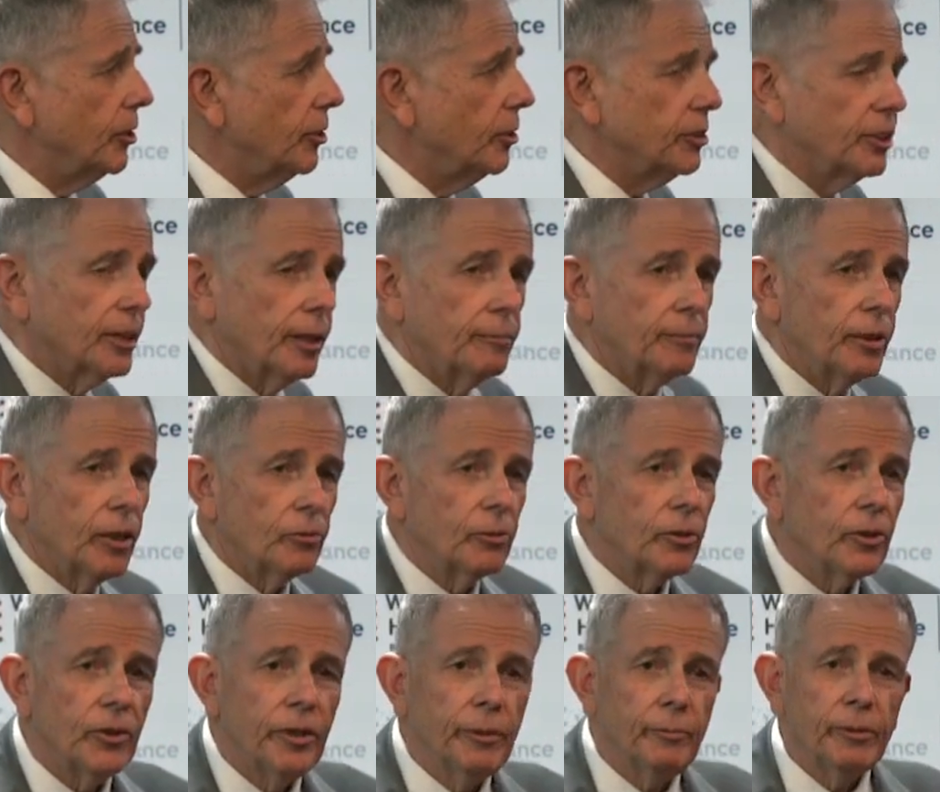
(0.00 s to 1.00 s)
some
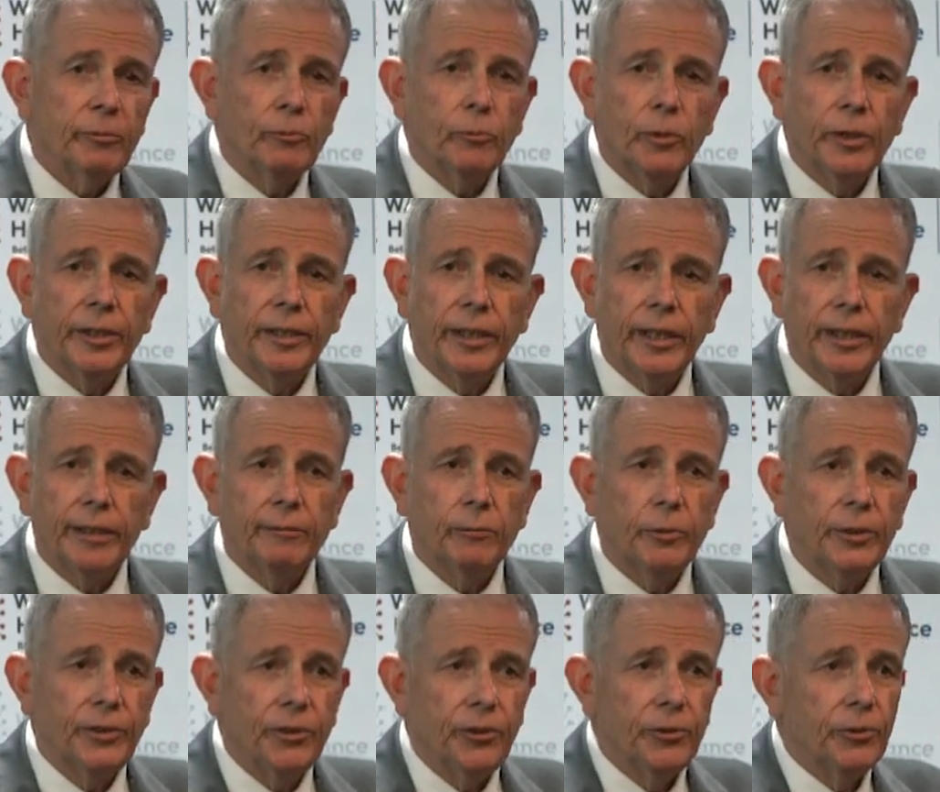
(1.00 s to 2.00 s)
agreement we had
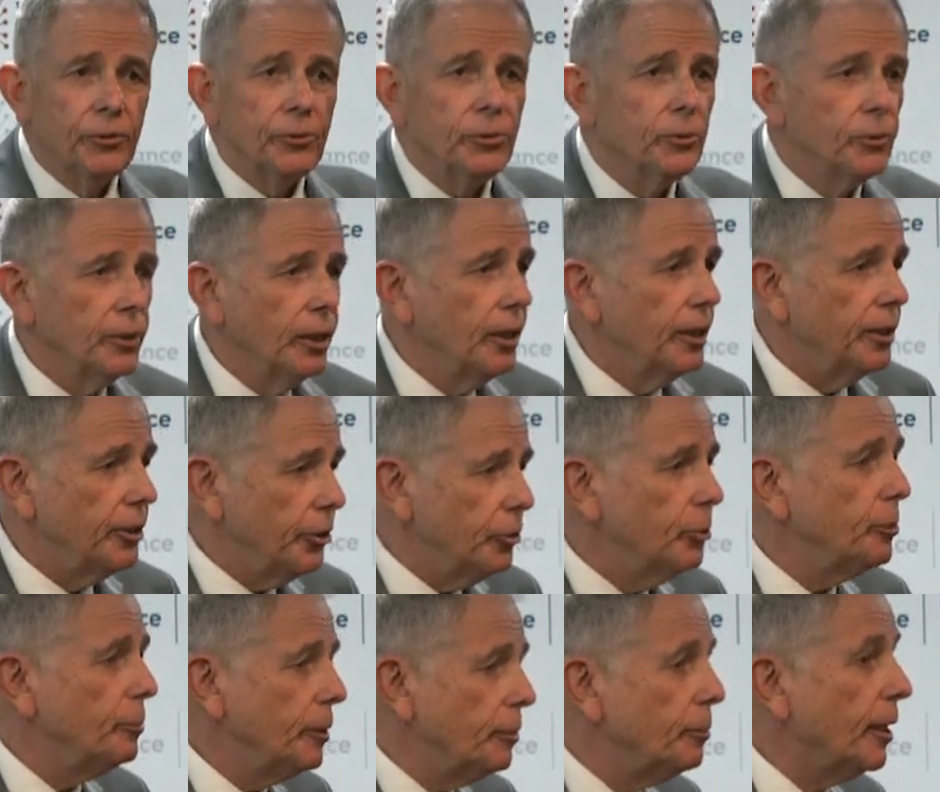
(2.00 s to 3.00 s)
with you, you
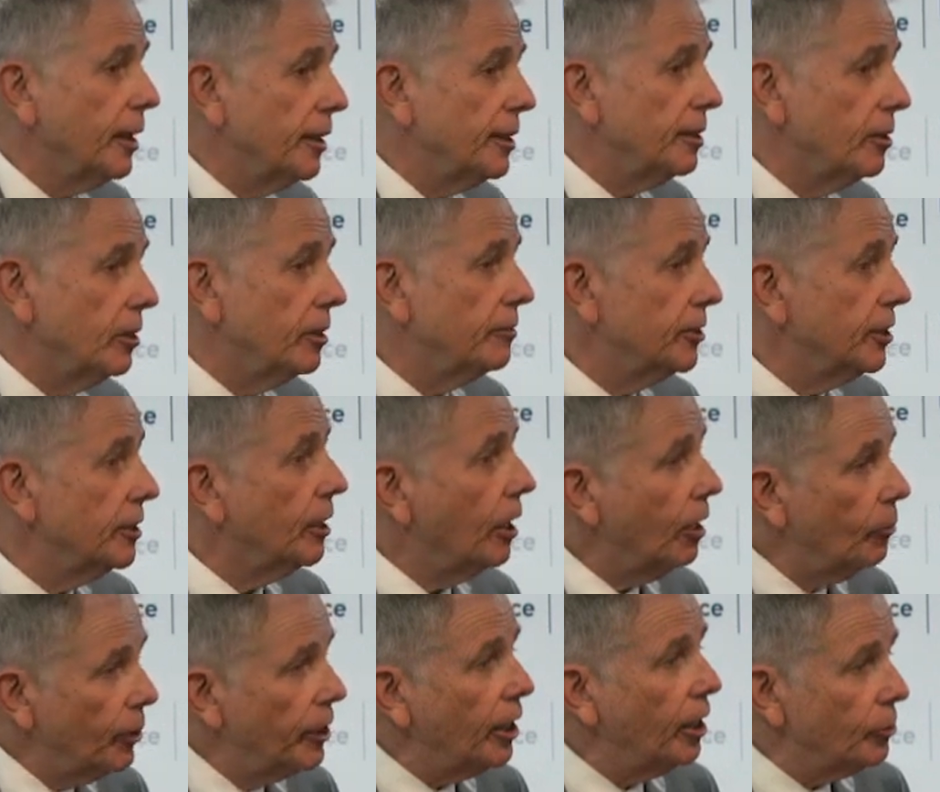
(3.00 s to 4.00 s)
would be paying a lot of attention.
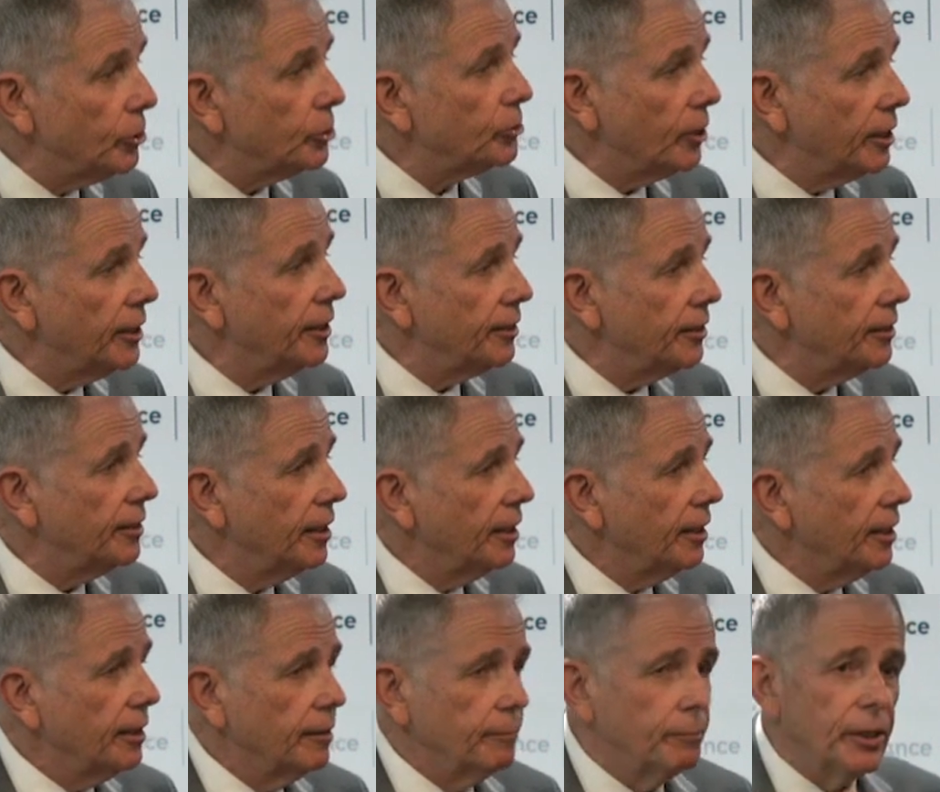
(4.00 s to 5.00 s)
When I was running
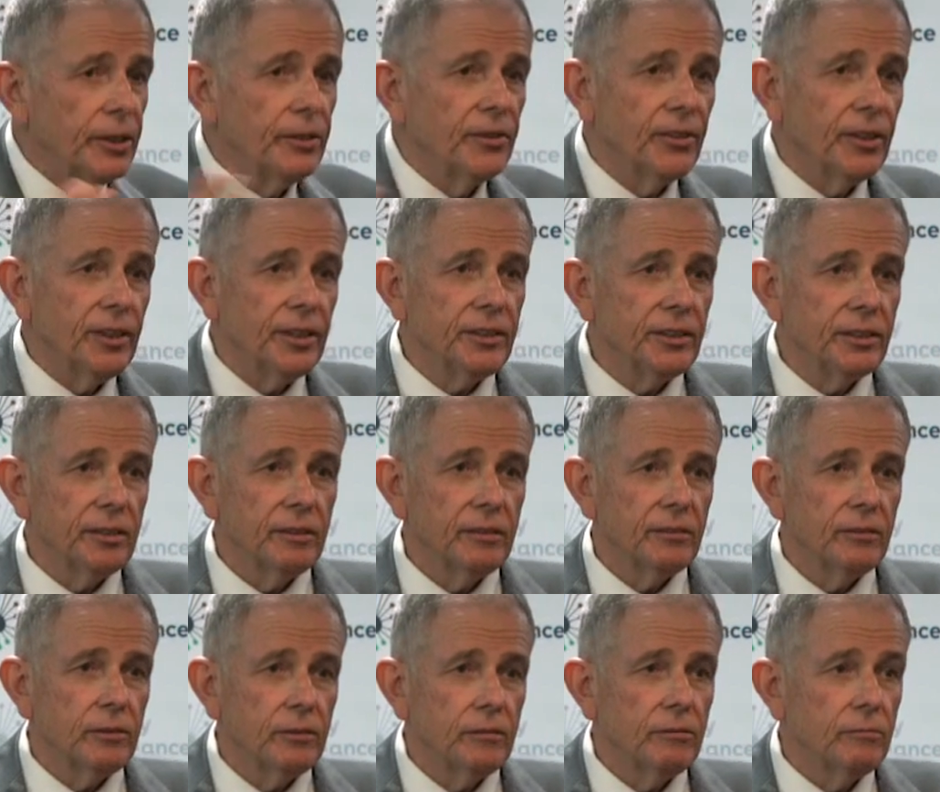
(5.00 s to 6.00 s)
big things,
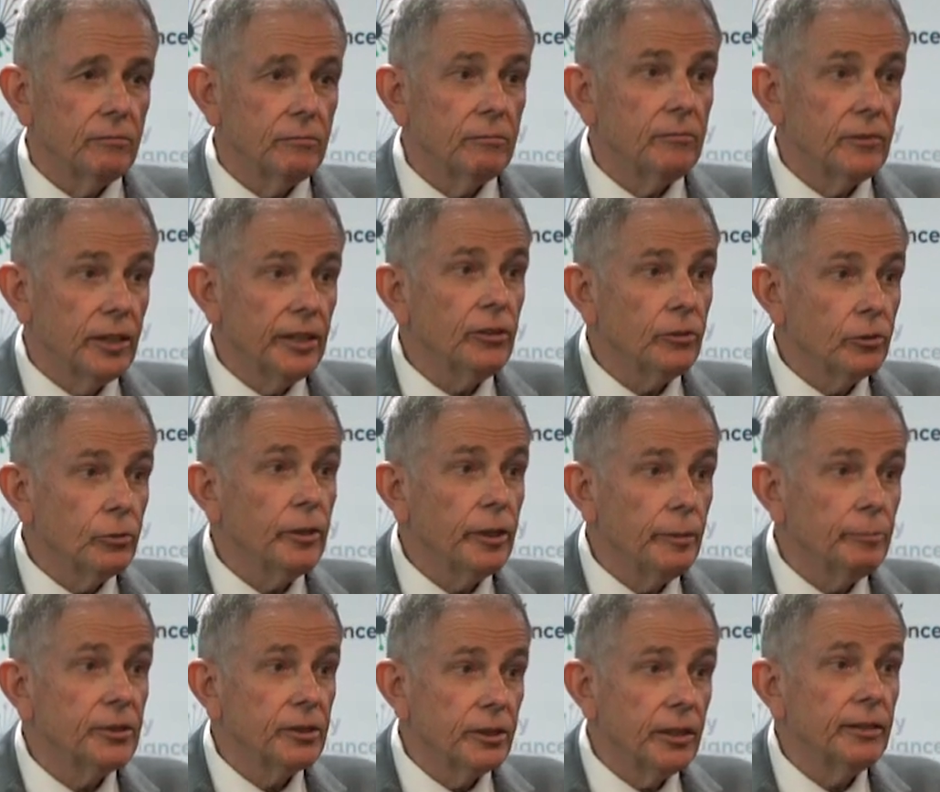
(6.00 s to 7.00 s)
10 or
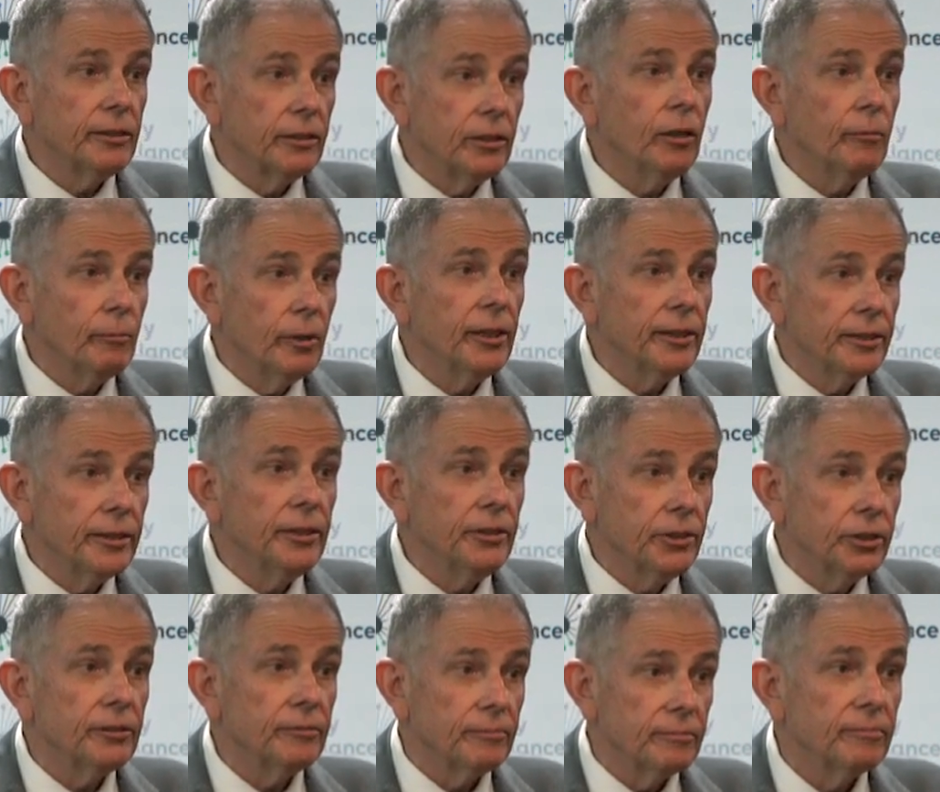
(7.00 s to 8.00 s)
20% got my
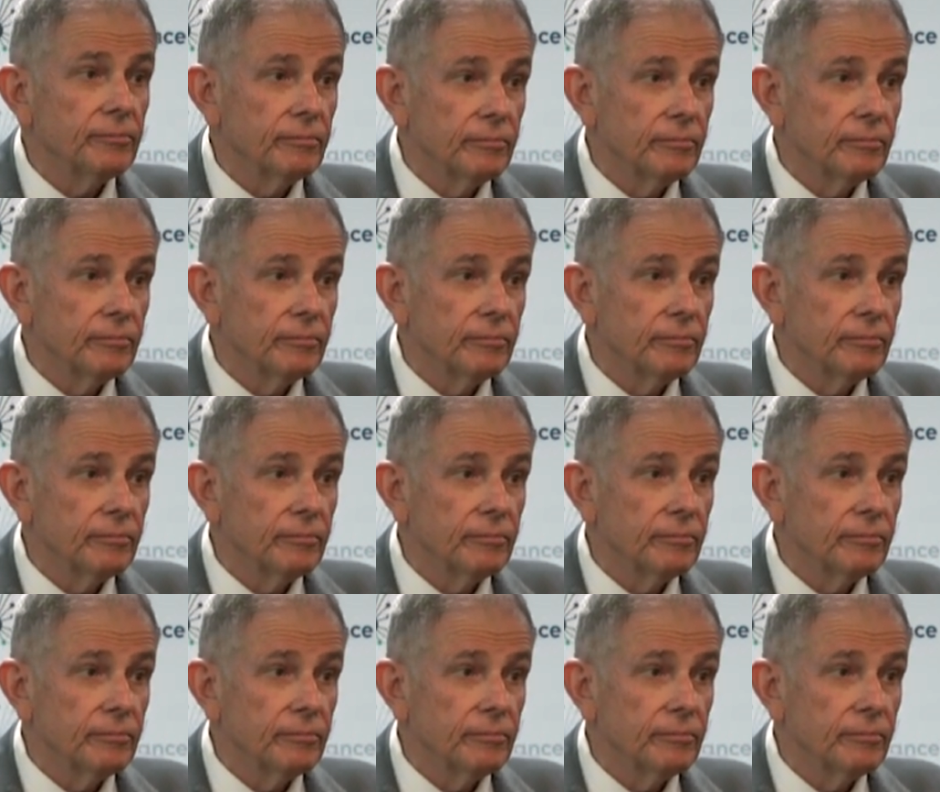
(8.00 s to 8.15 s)
attention.